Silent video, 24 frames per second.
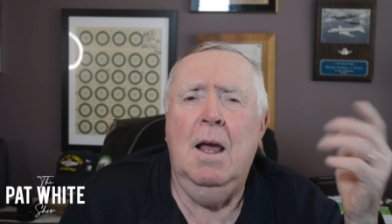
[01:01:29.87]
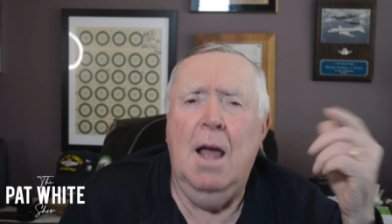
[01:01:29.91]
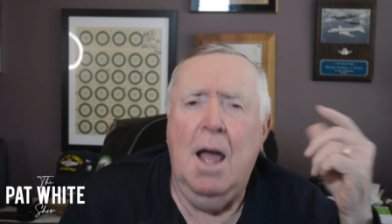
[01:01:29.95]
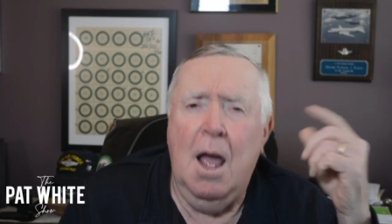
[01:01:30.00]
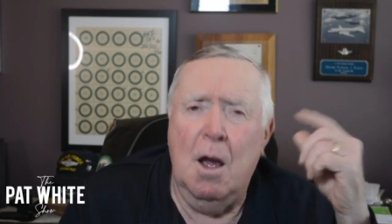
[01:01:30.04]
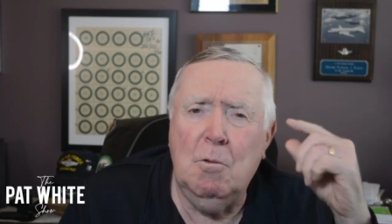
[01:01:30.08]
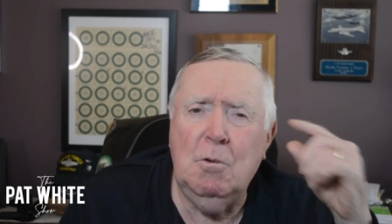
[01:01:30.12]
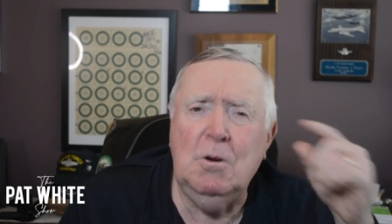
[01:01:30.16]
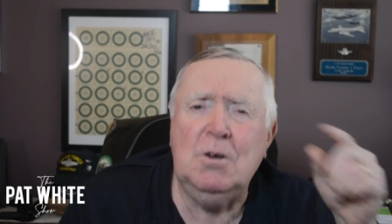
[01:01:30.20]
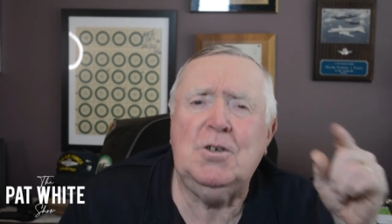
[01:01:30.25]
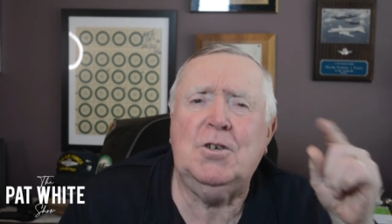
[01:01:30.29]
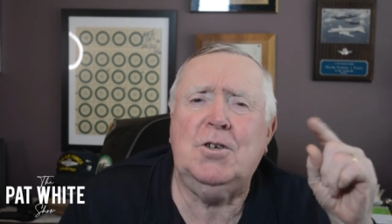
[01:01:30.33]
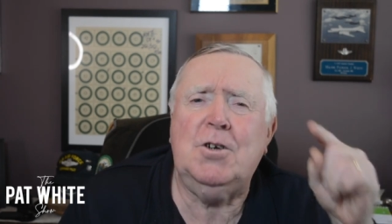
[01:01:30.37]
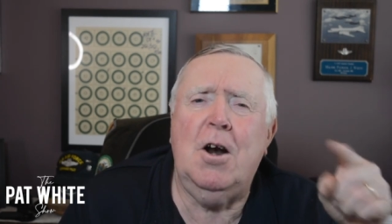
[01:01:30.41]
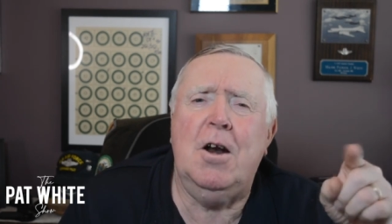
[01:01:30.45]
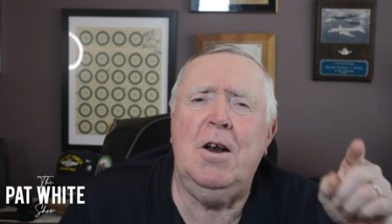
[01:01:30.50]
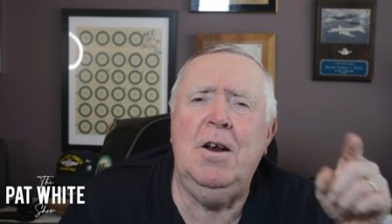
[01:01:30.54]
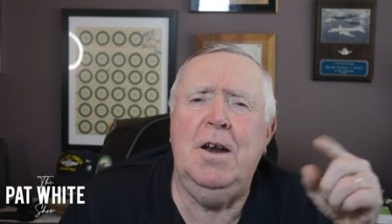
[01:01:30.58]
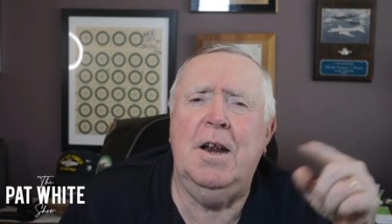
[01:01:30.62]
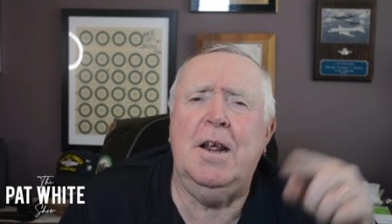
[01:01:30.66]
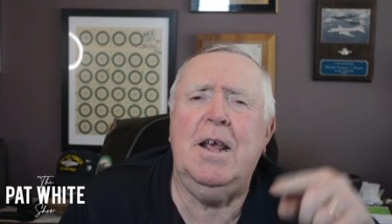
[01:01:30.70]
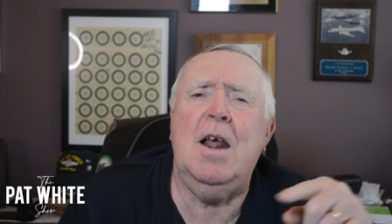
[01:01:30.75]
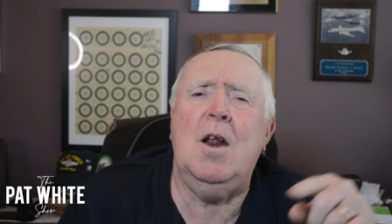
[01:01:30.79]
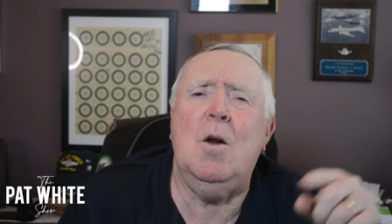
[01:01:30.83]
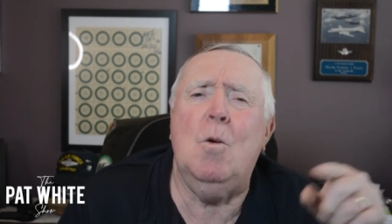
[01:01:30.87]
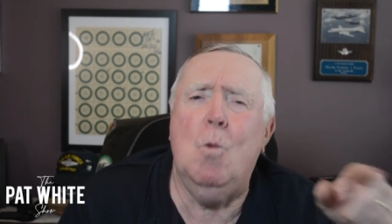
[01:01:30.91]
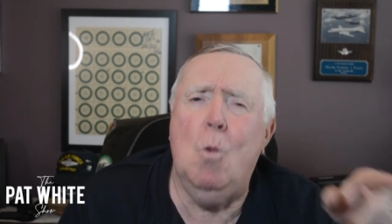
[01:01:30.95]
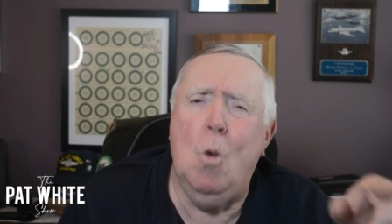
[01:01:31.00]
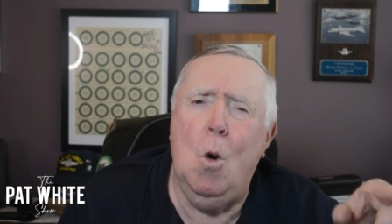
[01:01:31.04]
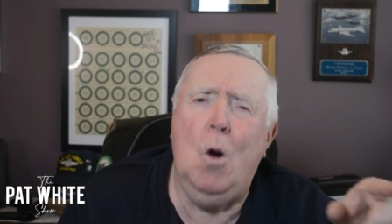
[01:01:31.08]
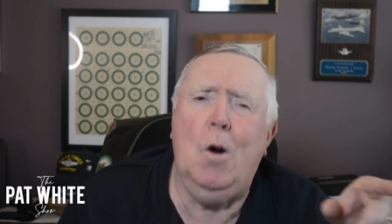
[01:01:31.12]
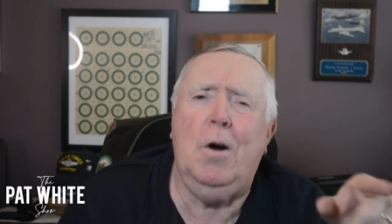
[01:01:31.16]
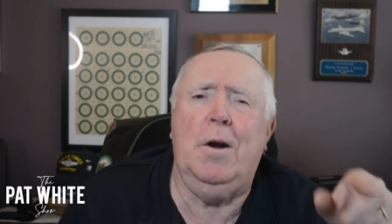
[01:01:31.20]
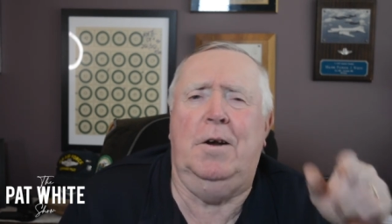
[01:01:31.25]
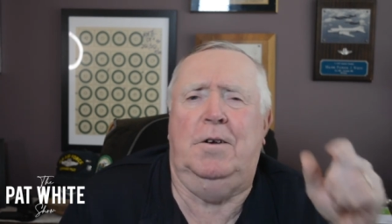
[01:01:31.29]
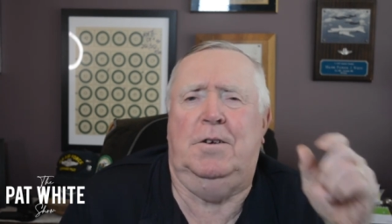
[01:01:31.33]
And we're starting to get
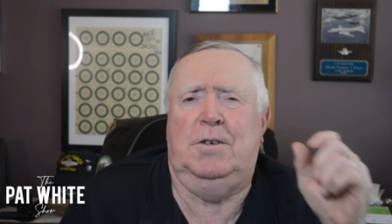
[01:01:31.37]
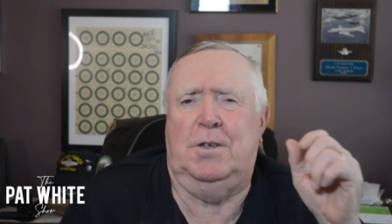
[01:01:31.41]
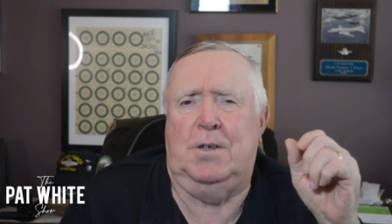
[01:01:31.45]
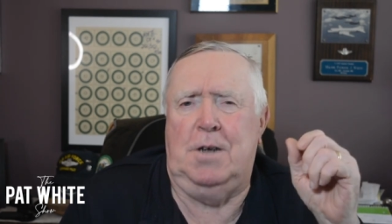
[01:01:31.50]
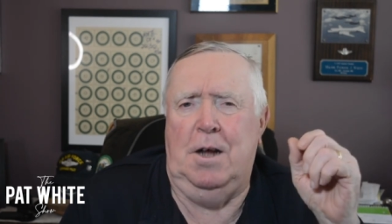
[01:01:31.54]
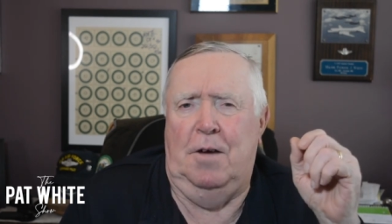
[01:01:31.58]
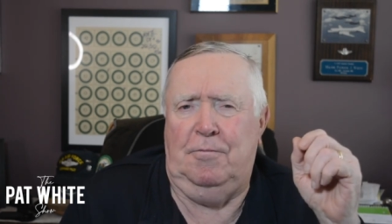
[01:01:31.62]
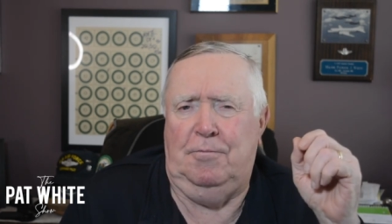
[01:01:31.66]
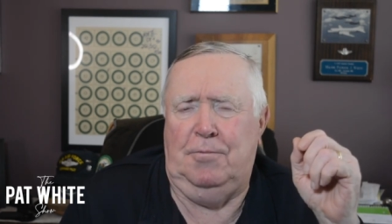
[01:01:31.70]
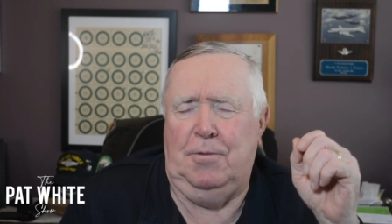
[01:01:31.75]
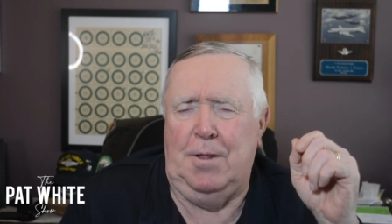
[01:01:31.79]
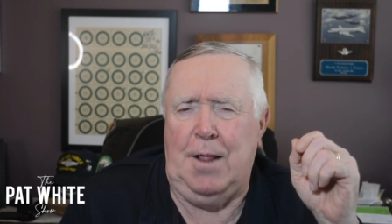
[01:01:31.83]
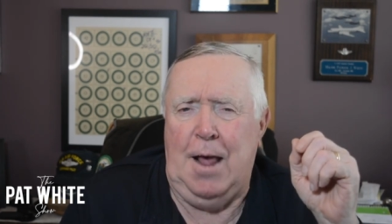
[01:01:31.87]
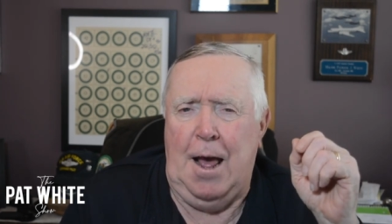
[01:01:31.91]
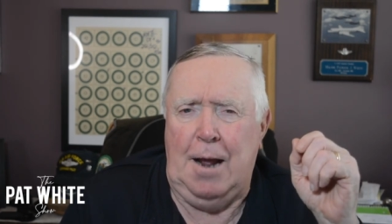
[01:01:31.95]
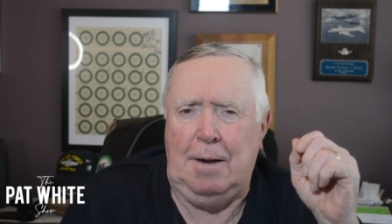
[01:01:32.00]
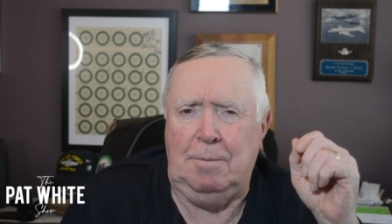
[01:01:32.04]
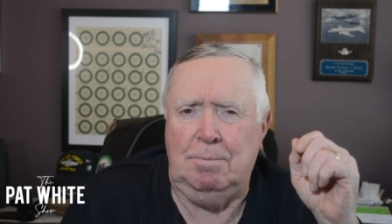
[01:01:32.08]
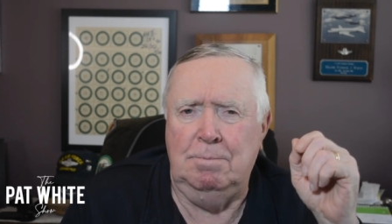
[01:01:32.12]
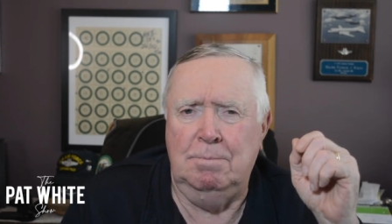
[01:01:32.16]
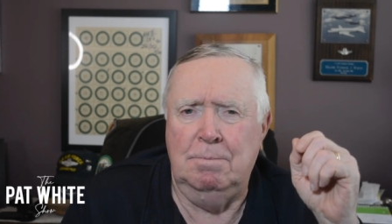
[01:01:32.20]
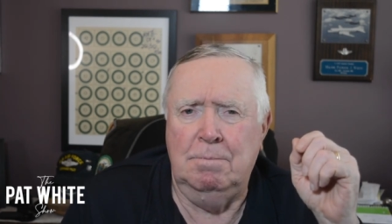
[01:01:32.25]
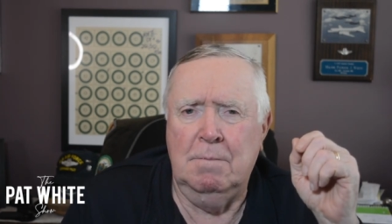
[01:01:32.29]
awarded stuff for that.